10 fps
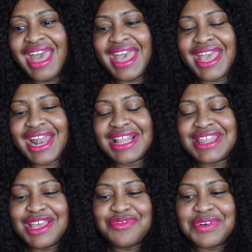And I
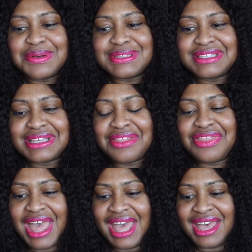think folks
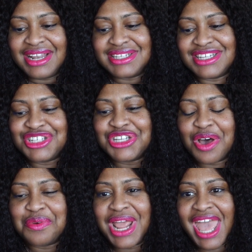that
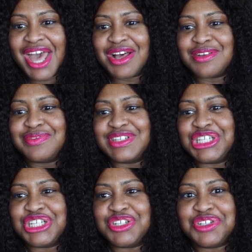don't have
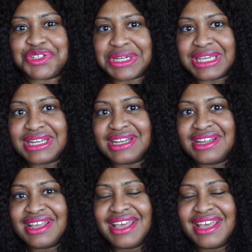children